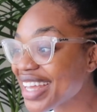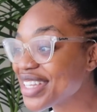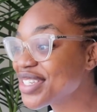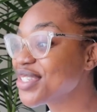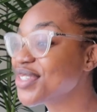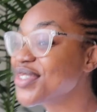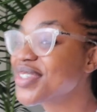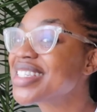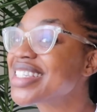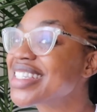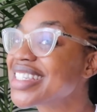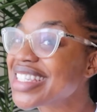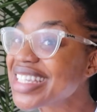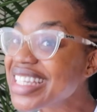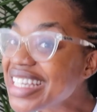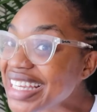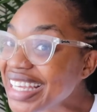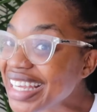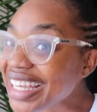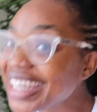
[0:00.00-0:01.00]
As you
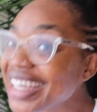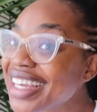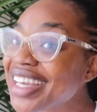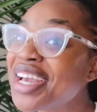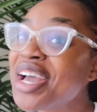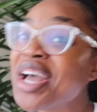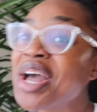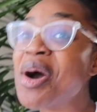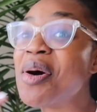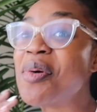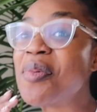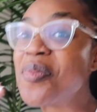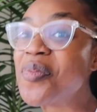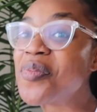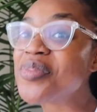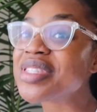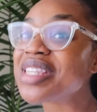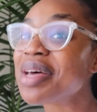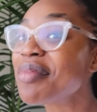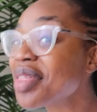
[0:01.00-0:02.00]
see, some
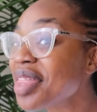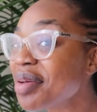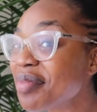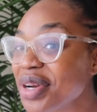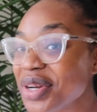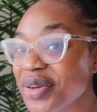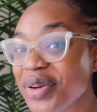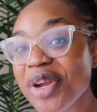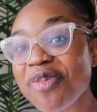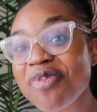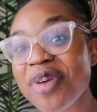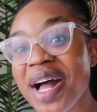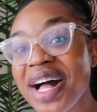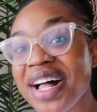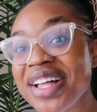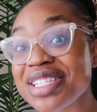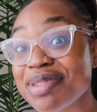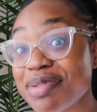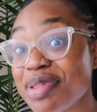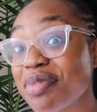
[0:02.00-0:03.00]
of them are doing
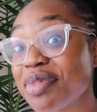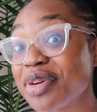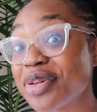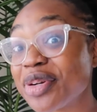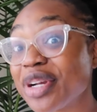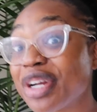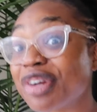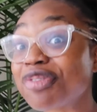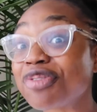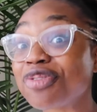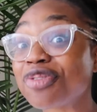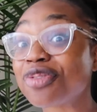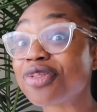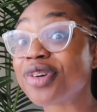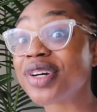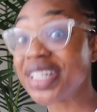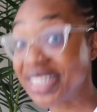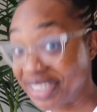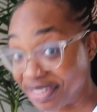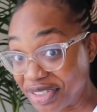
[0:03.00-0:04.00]
well, some of them are doing
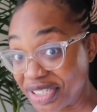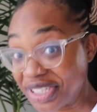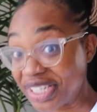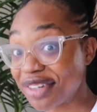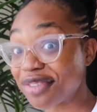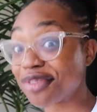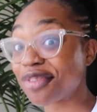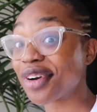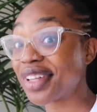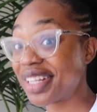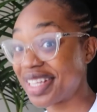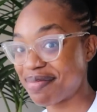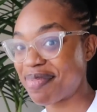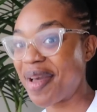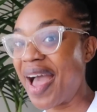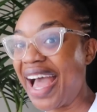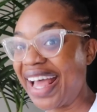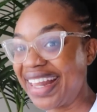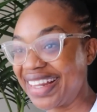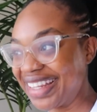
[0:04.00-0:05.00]
really, really, really
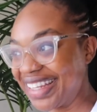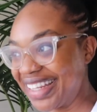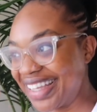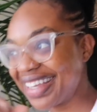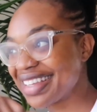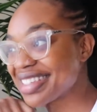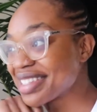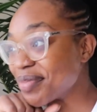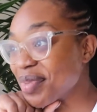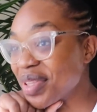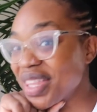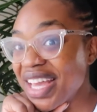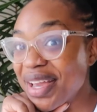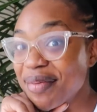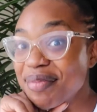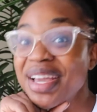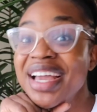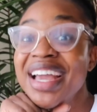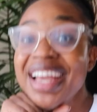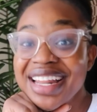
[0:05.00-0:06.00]
badly. Some of
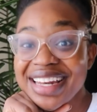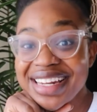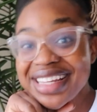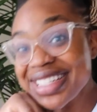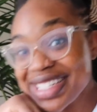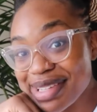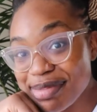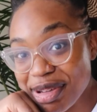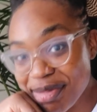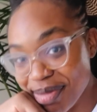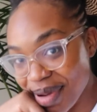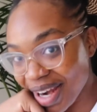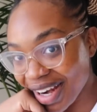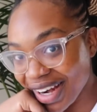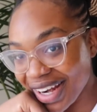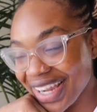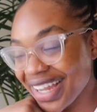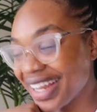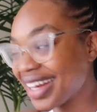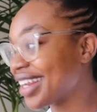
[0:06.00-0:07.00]
them needs to be
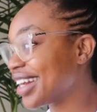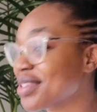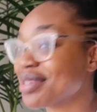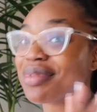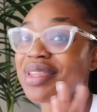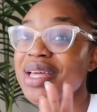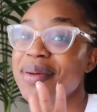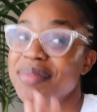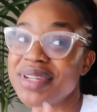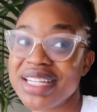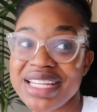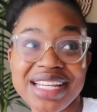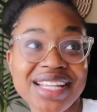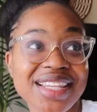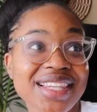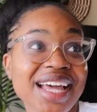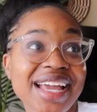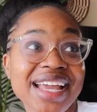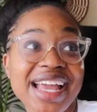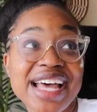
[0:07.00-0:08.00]
buried. Some of them
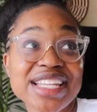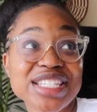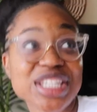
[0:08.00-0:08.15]
need like